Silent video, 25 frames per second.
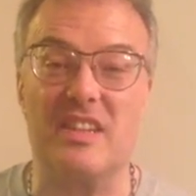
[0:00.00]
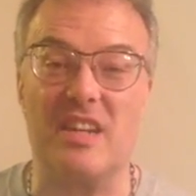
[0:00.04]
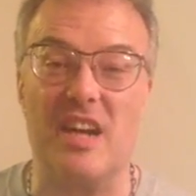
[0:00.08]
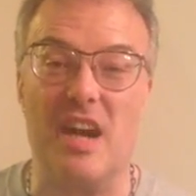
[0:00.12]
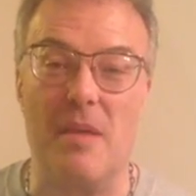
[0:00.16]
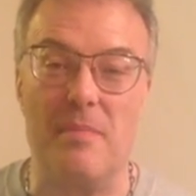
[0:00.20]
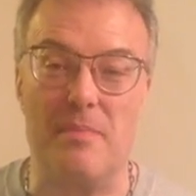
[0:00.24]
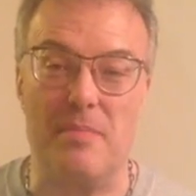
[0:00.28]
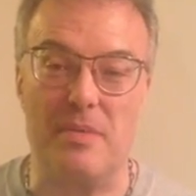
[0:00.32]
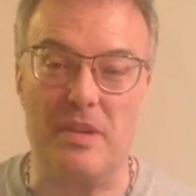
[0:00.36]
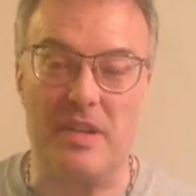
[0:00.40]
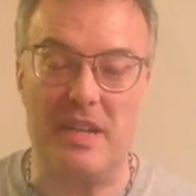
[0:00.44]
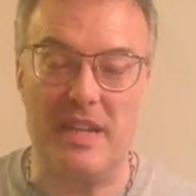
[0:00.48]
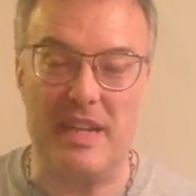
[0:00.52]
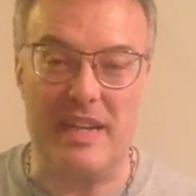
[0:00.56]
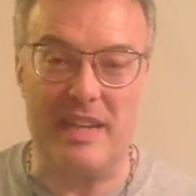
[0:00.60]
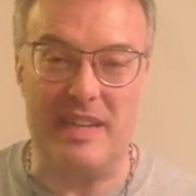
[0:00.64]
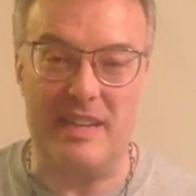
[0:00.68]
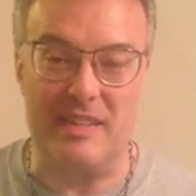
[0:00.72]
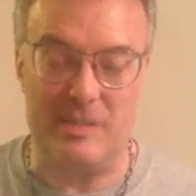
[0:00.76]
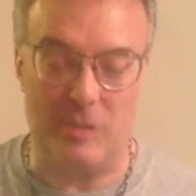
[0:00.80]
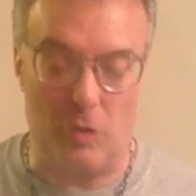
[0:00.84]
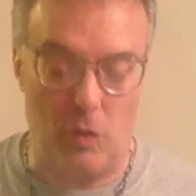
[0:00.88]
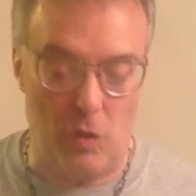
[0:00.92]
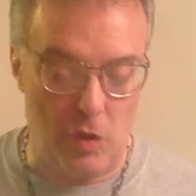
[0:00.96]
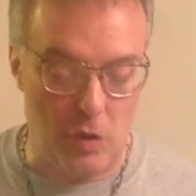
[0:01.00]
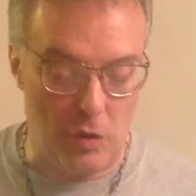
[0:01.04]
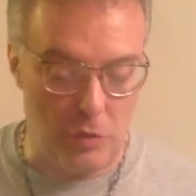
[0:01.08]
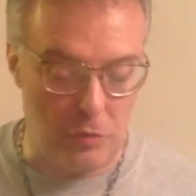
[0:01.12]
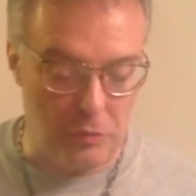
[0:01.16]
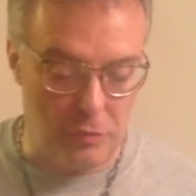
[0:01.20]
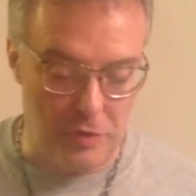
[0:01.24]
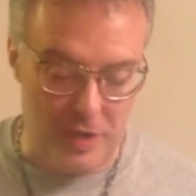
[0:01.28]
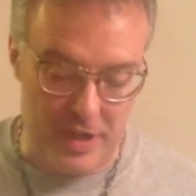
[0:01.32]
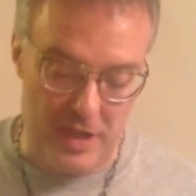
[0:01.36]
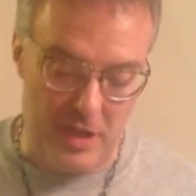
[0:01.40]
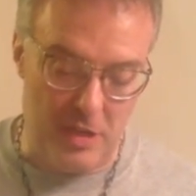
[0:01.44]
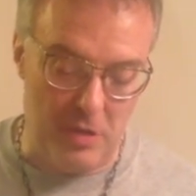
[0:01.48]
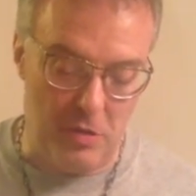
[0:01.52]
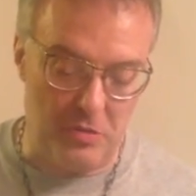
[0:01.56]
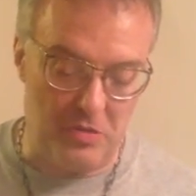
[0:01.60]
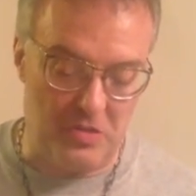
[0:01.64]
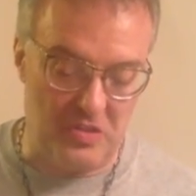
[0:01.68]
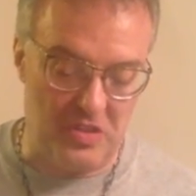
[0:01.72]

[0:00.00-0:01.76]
companies, or Rio